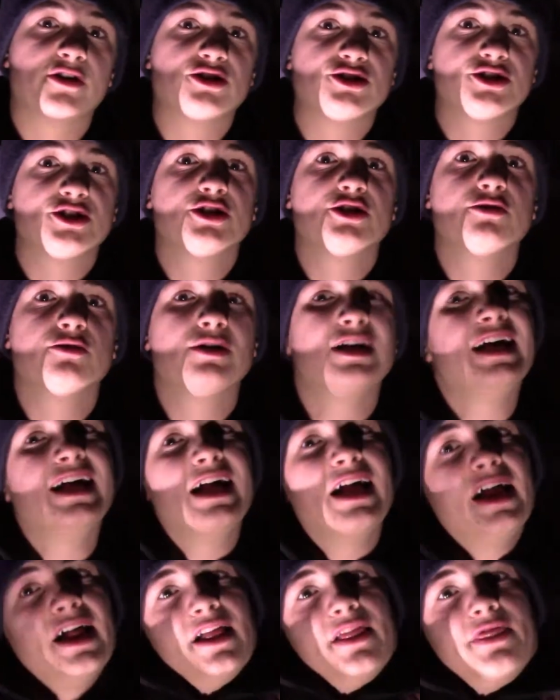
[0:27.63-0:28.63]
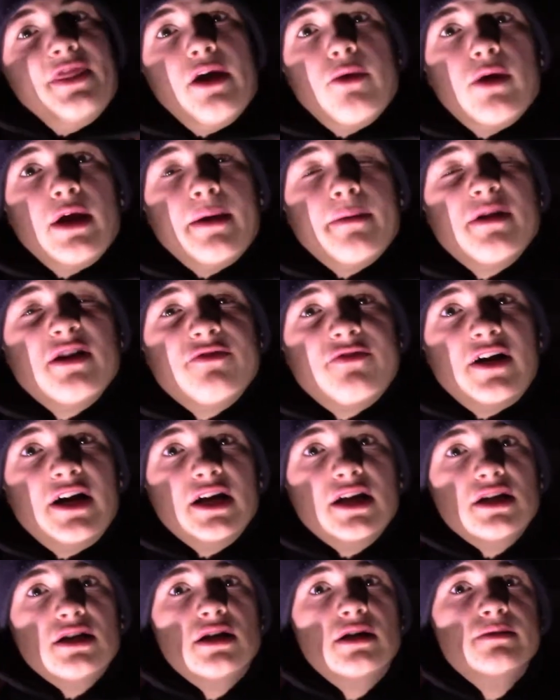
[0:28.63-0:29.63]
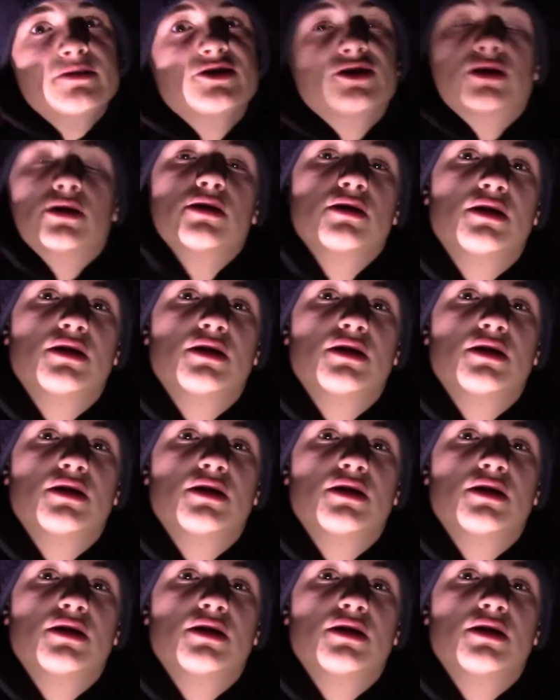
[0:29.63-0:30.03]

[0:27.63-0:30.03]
2 that we happened to find in the dumpster.